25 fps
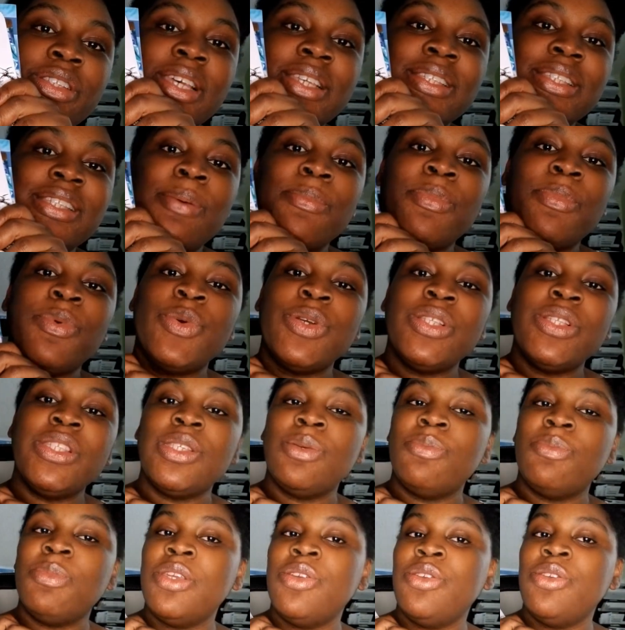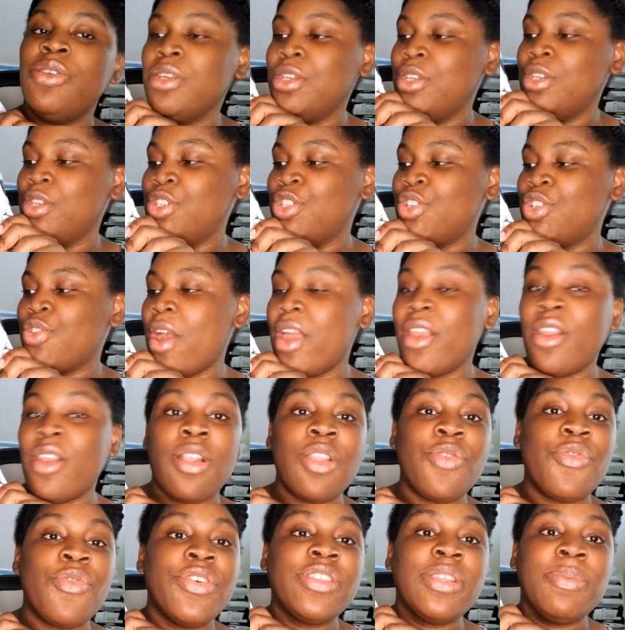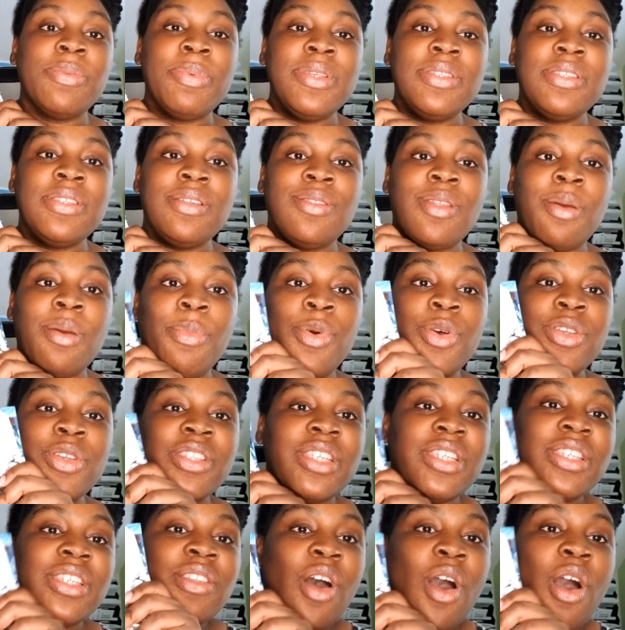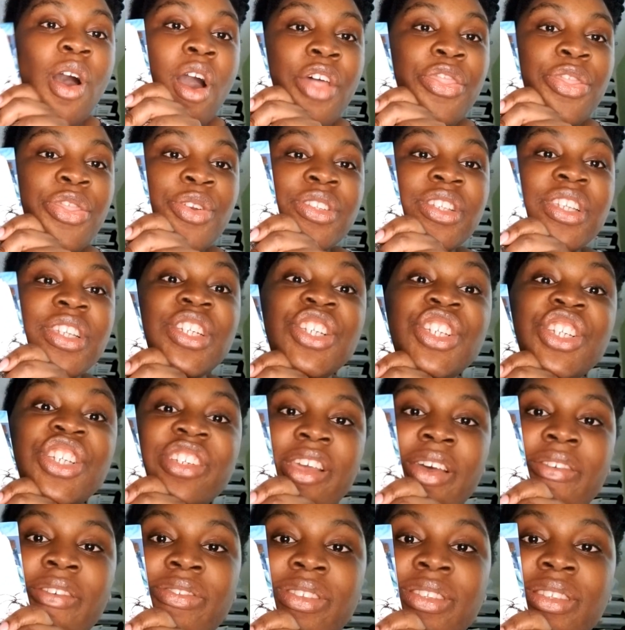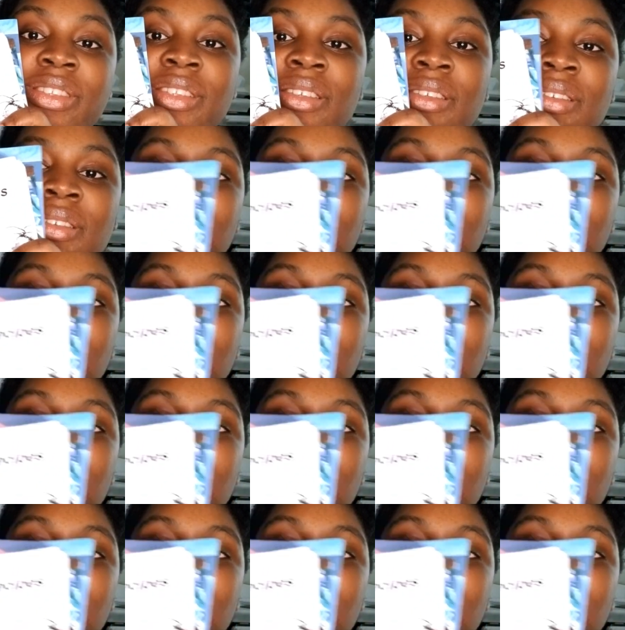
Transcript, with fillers: because I'm going to be trying all the recipes in the books, these authors and chefs.